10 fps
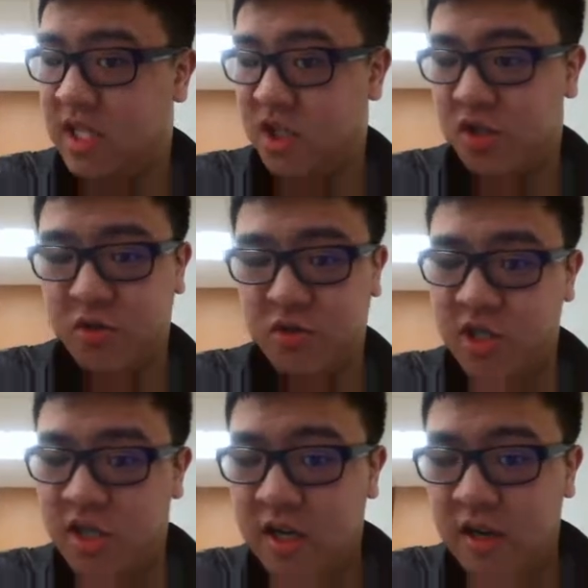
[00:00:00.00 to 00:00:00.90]
tissue.
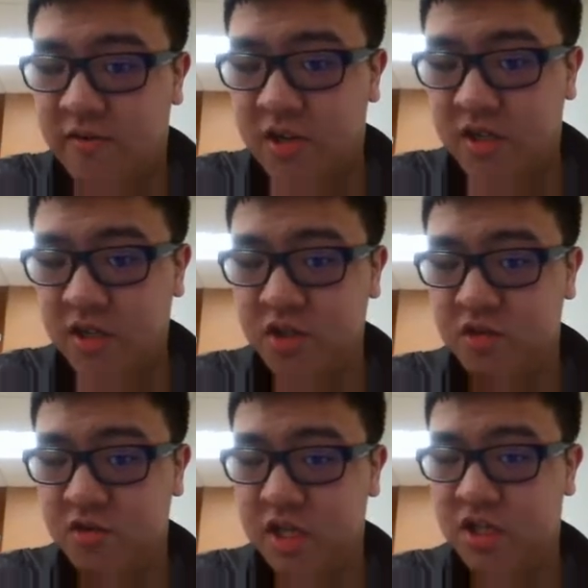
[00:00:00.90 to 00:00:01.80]
If the
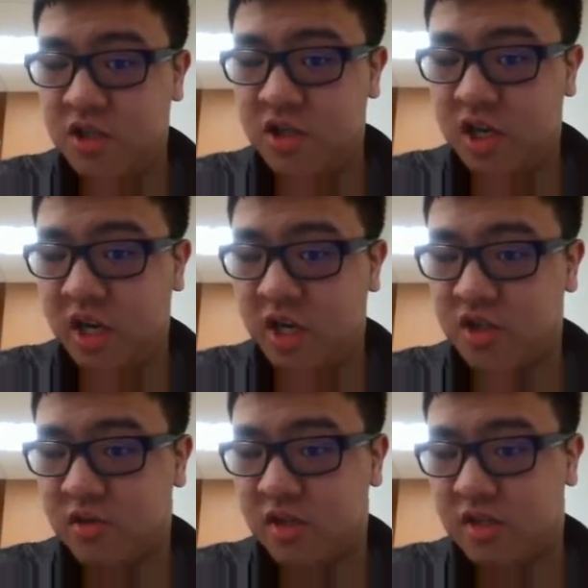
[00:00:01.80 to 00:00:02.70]
tissue engineering
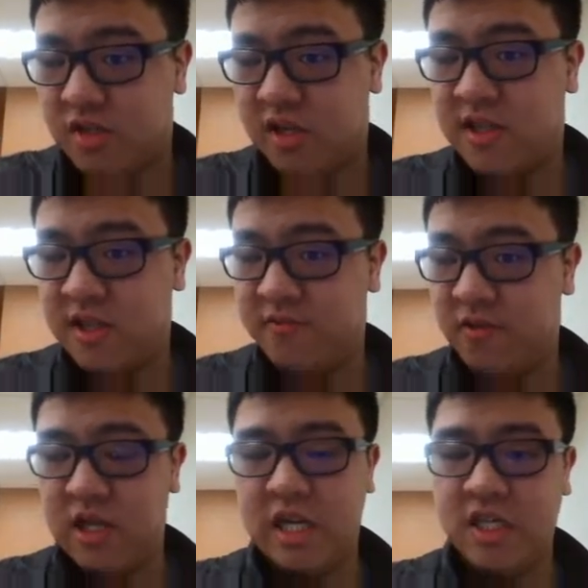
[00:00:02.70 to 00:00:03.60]
construct is
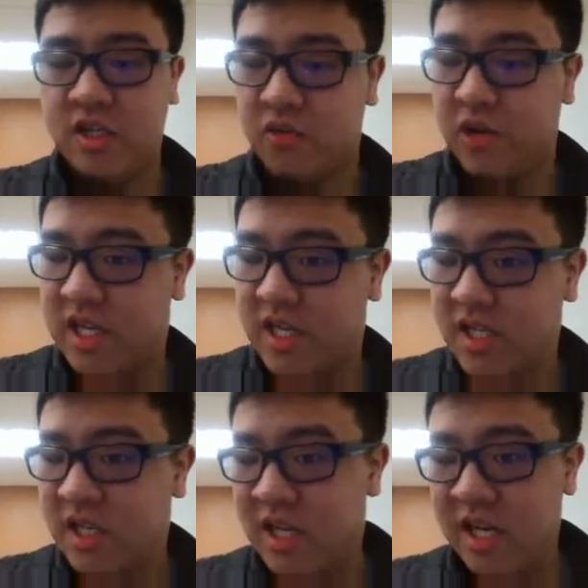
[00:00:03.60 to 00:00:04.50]
successfully integrated,
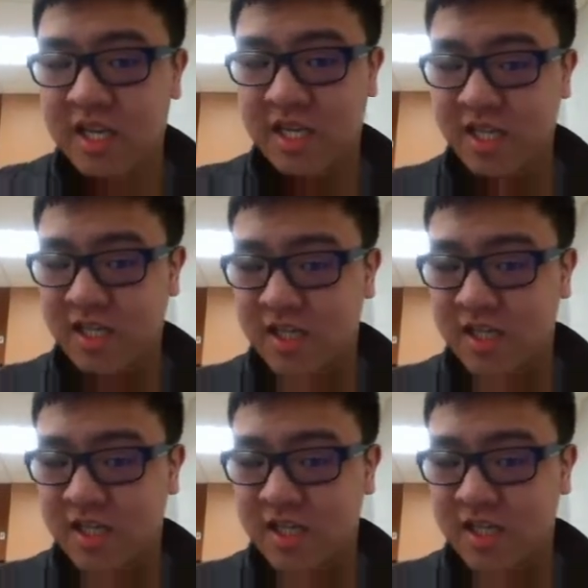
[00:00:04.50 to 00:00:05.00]
then the